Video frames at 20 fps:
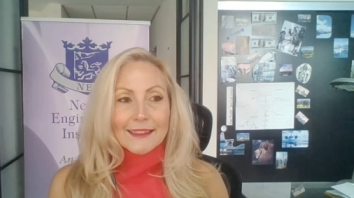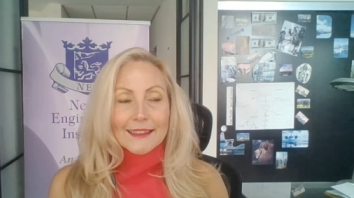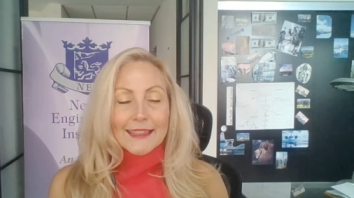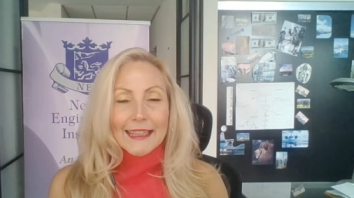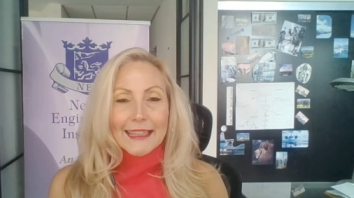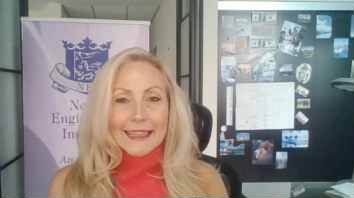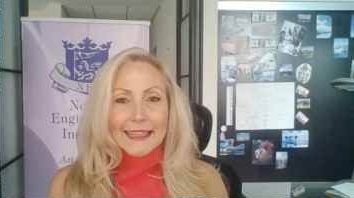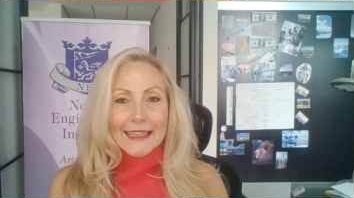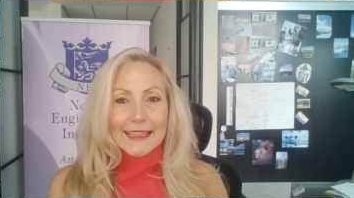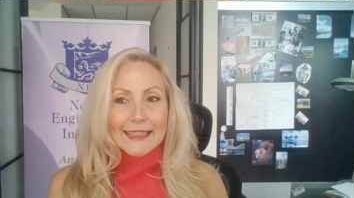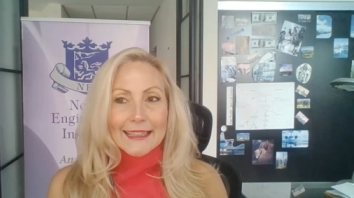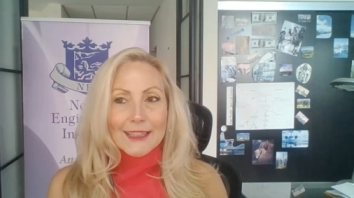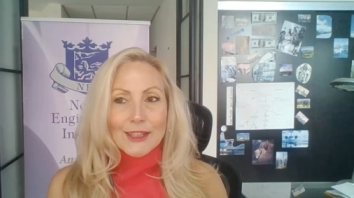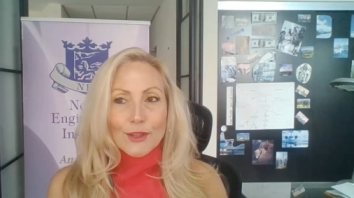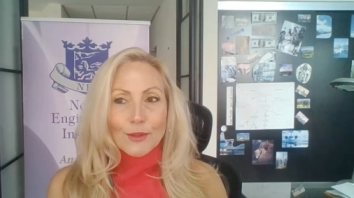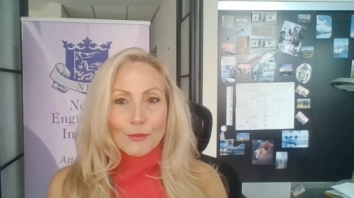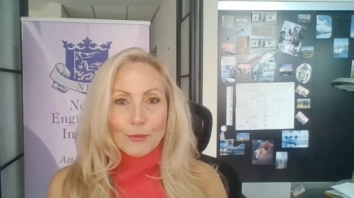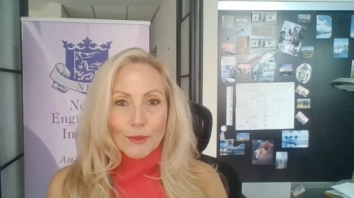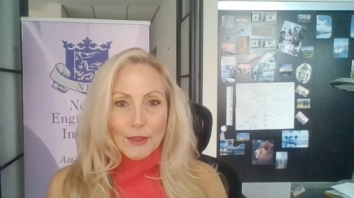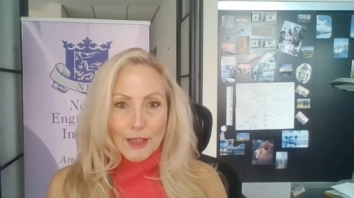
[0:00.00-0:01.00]
they get
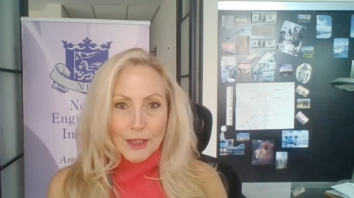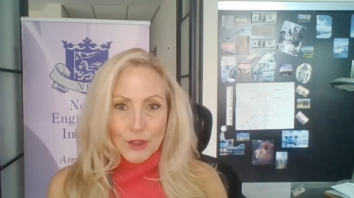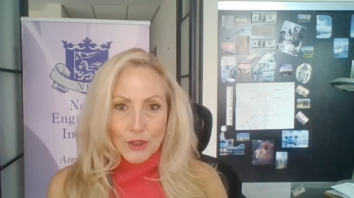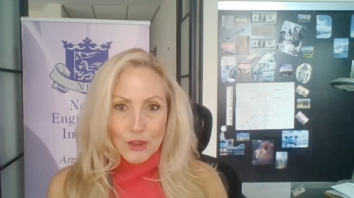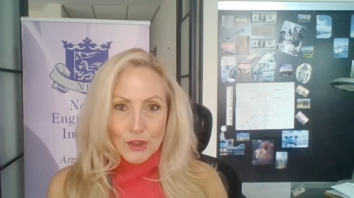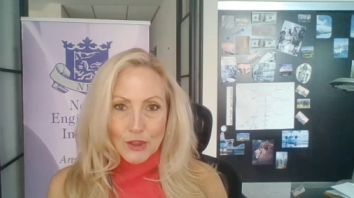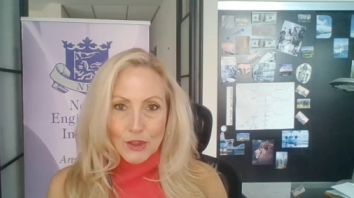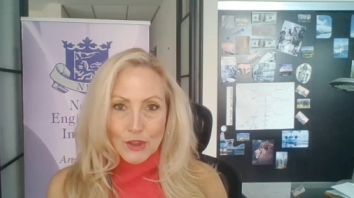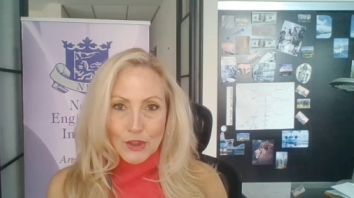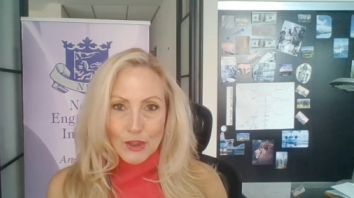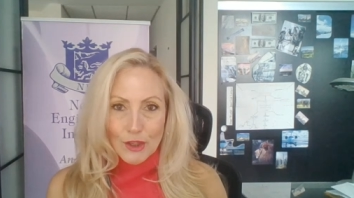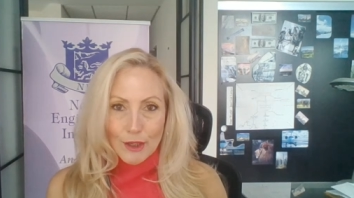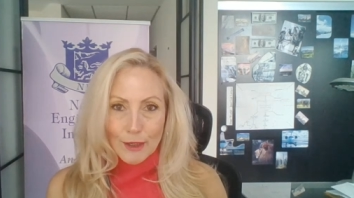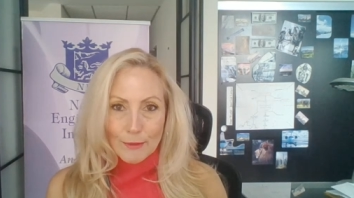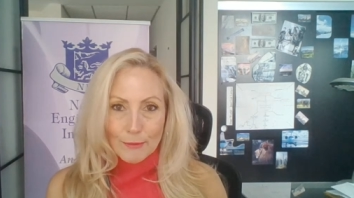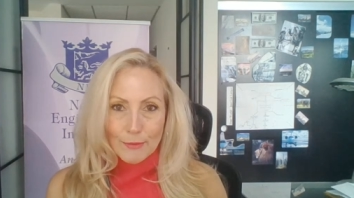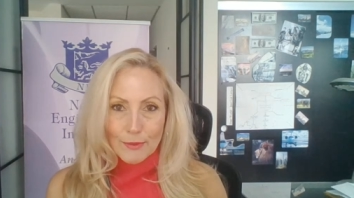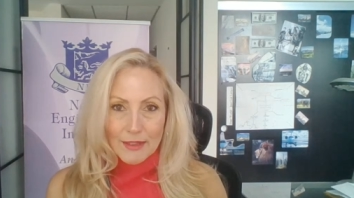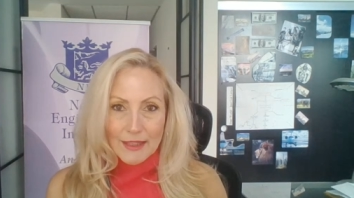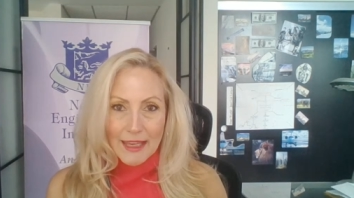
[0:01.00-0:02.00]
into
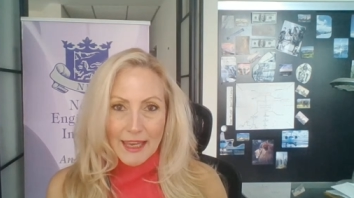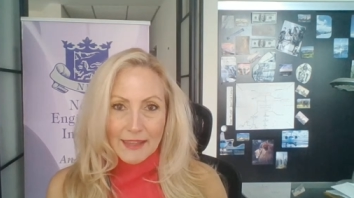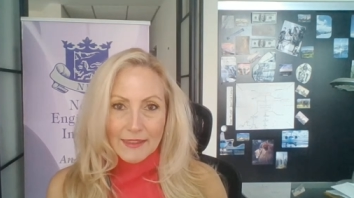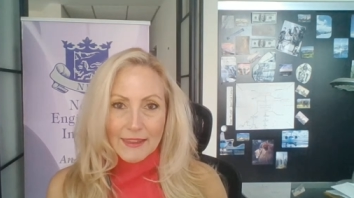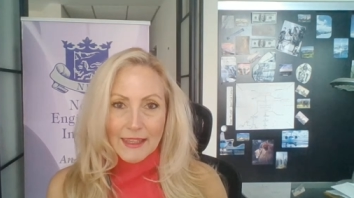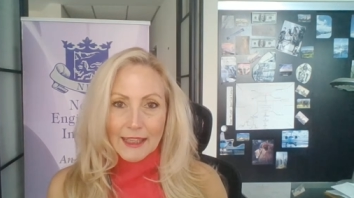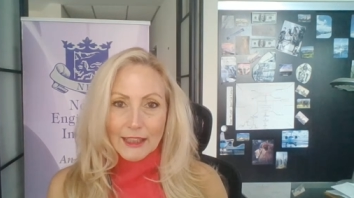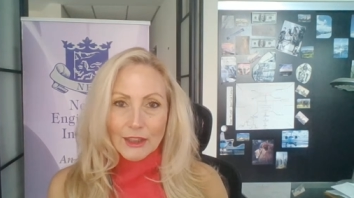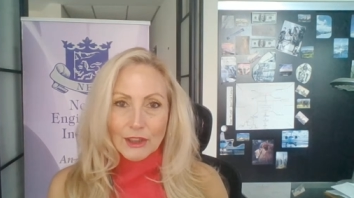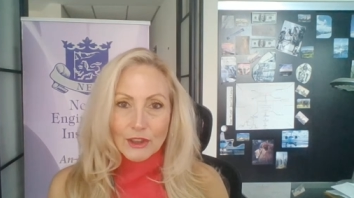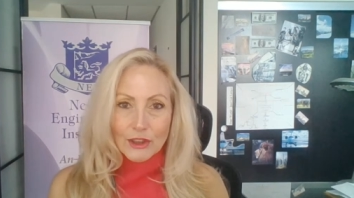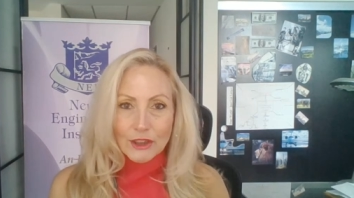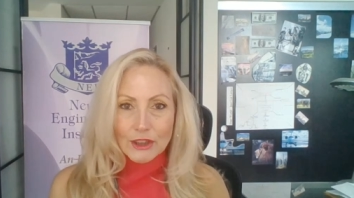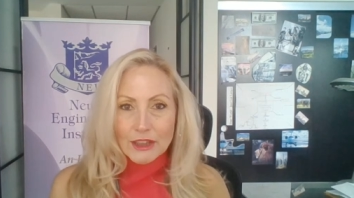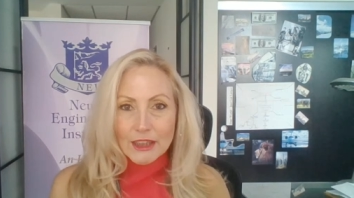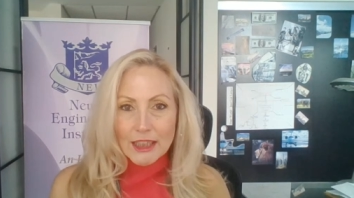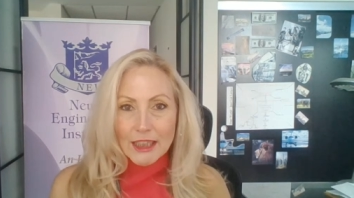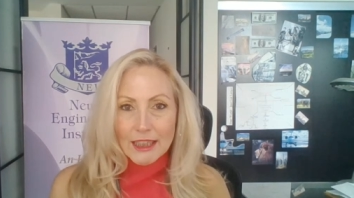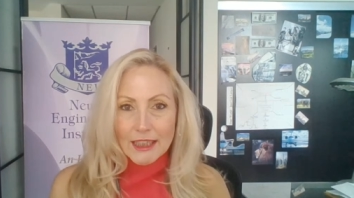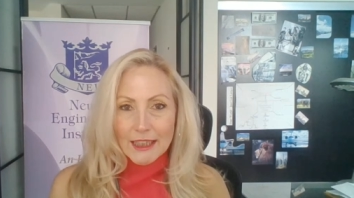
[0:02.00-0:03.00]
relationships and they
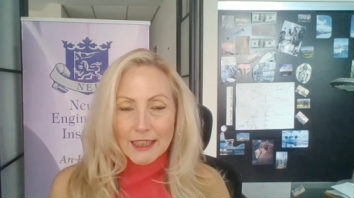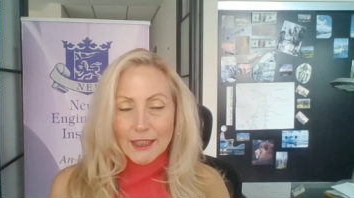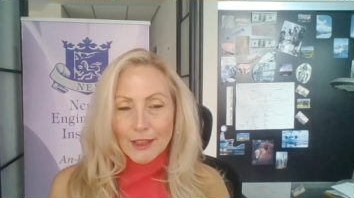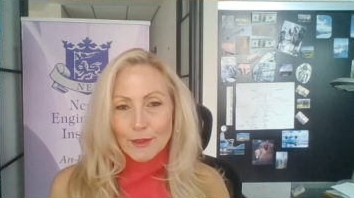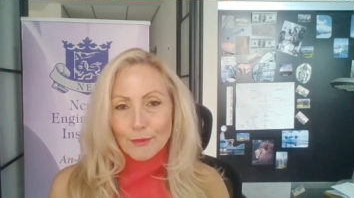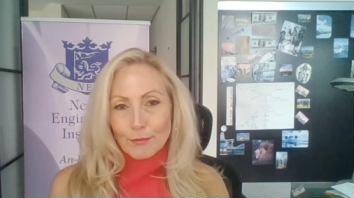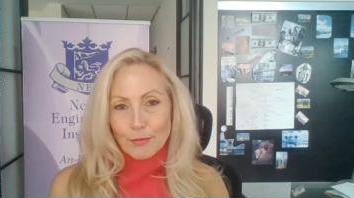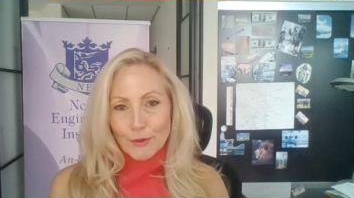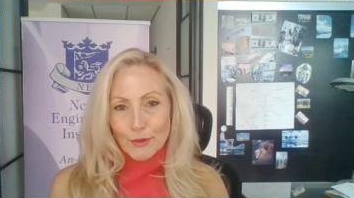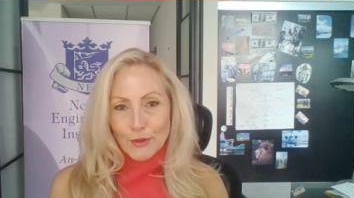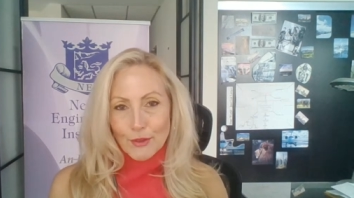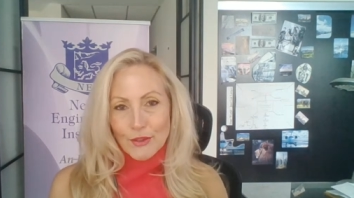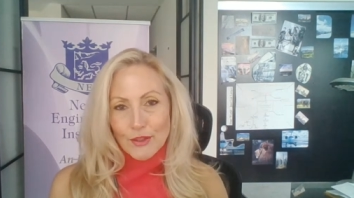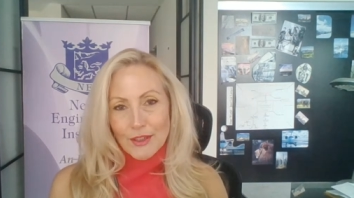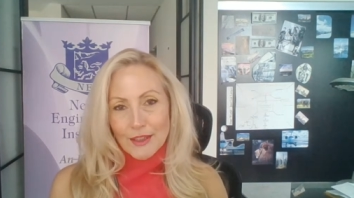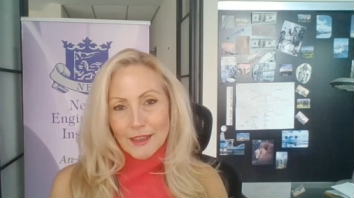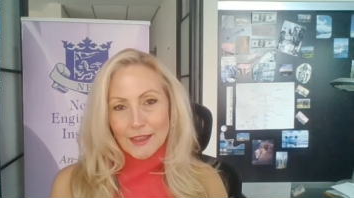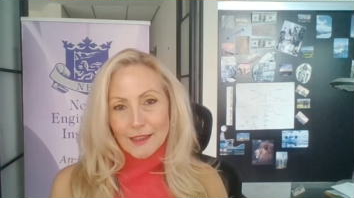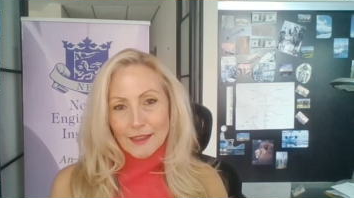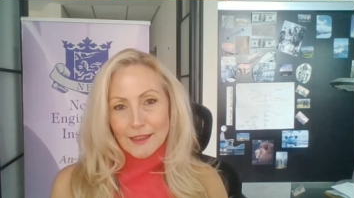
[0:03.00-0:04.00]
look to the other
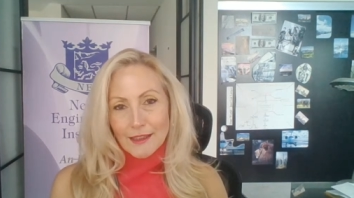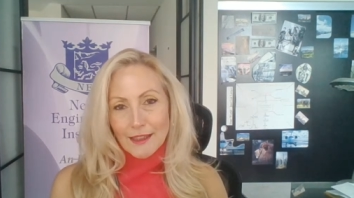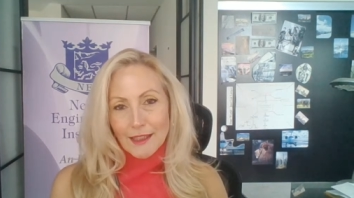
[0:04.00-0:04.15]
person,